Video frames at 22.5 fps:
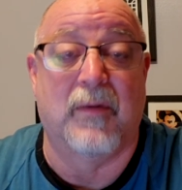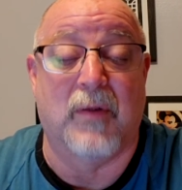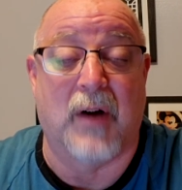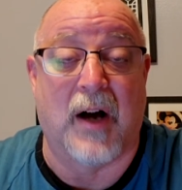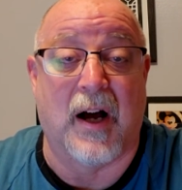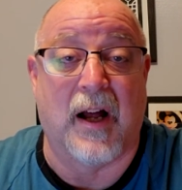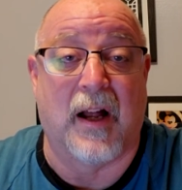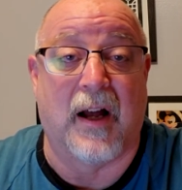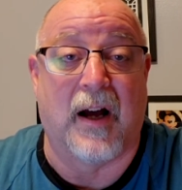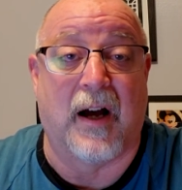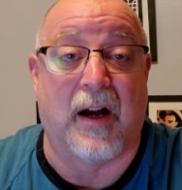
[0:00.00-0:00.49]

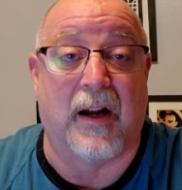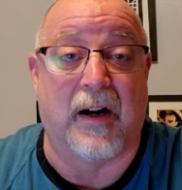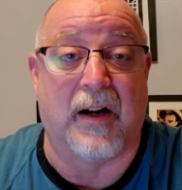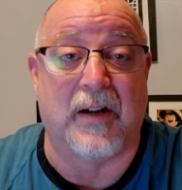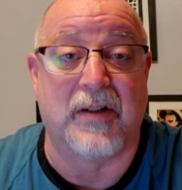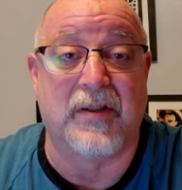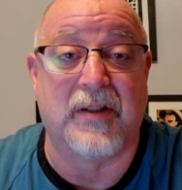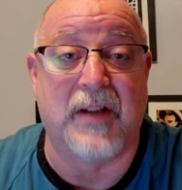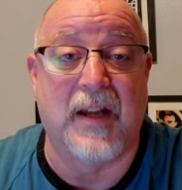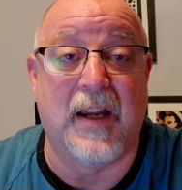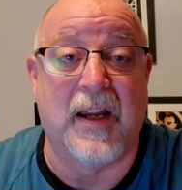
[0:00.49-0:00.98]
on
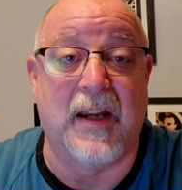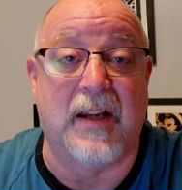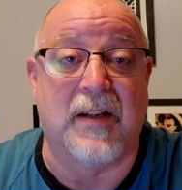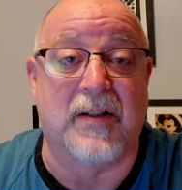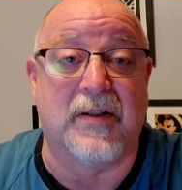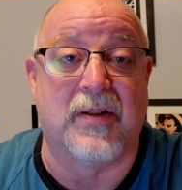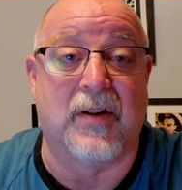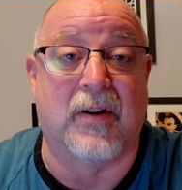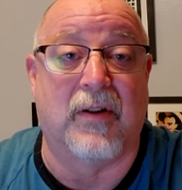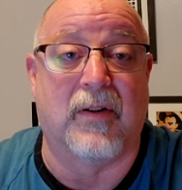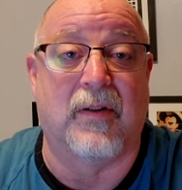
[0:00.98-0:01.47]
our stay.
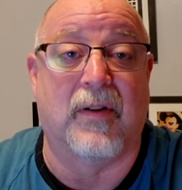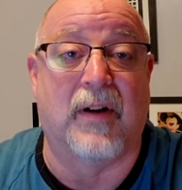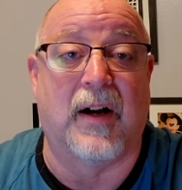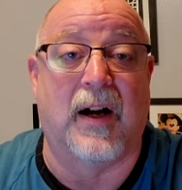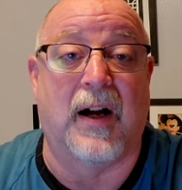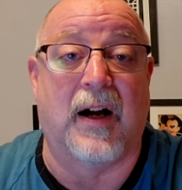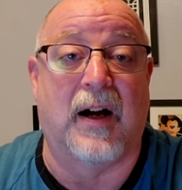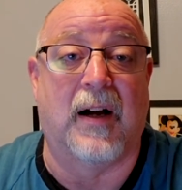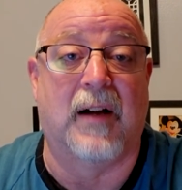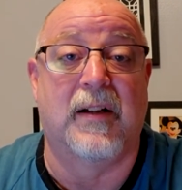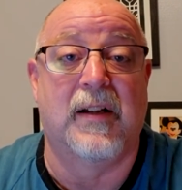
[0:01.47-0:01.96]

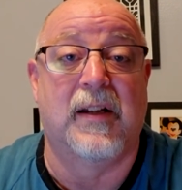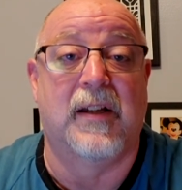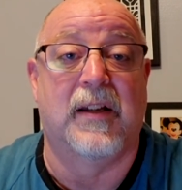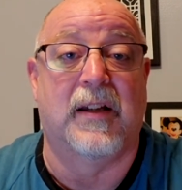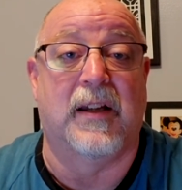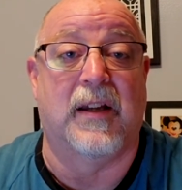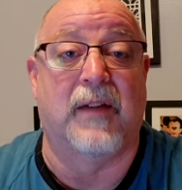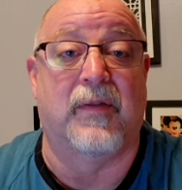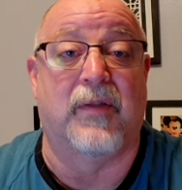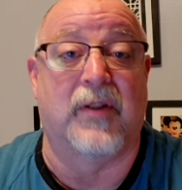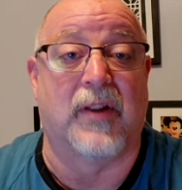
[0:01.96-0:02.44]
So
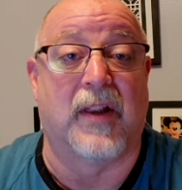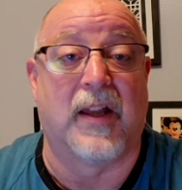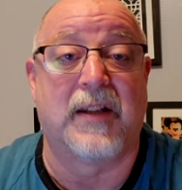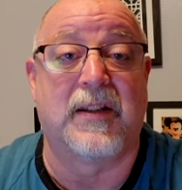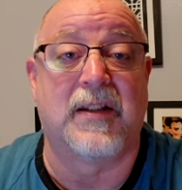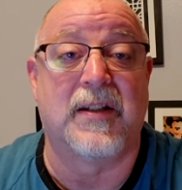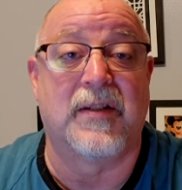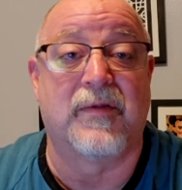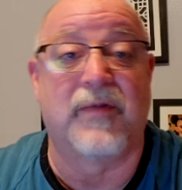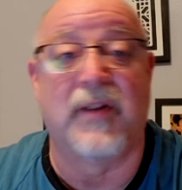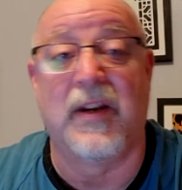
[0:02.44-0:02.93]
if you
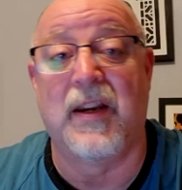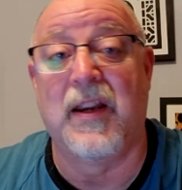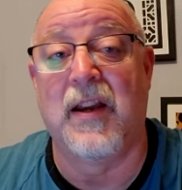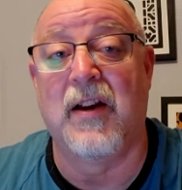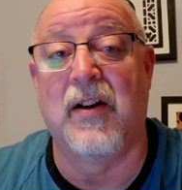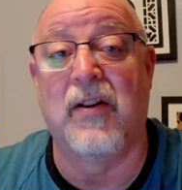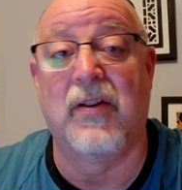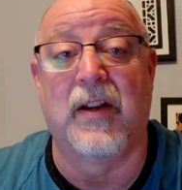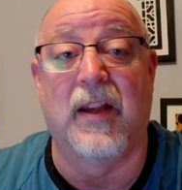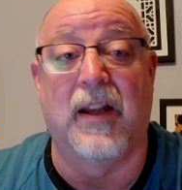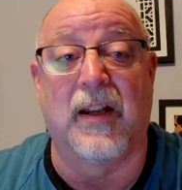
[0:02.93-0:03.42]
like this
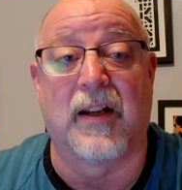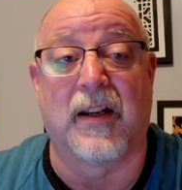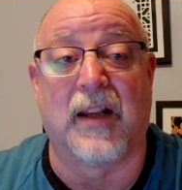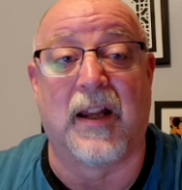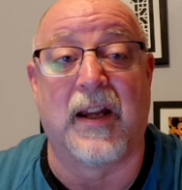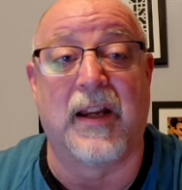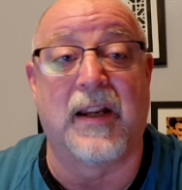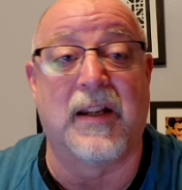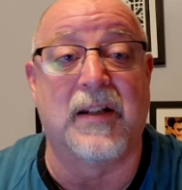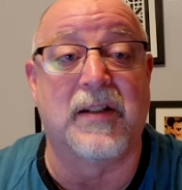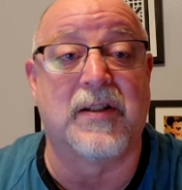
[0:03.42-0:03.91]
video, hit
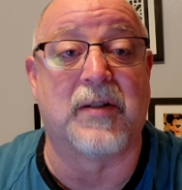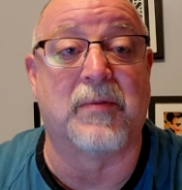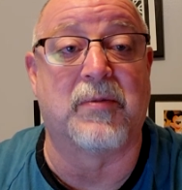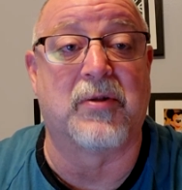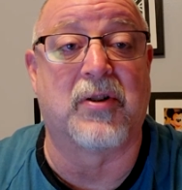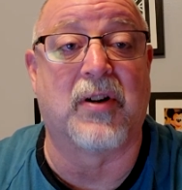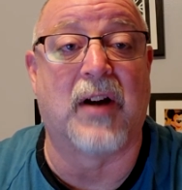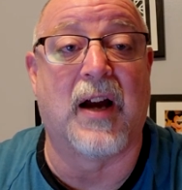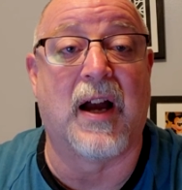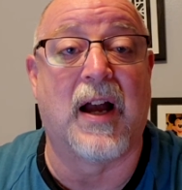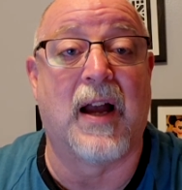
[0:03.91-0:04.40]
like and
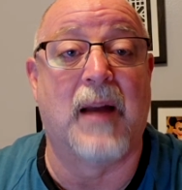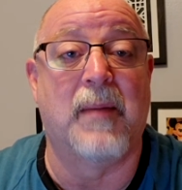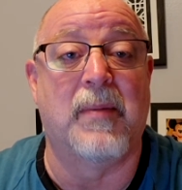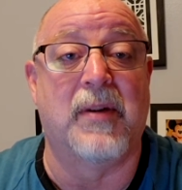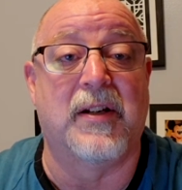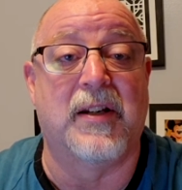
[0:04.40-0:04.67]
subscribe.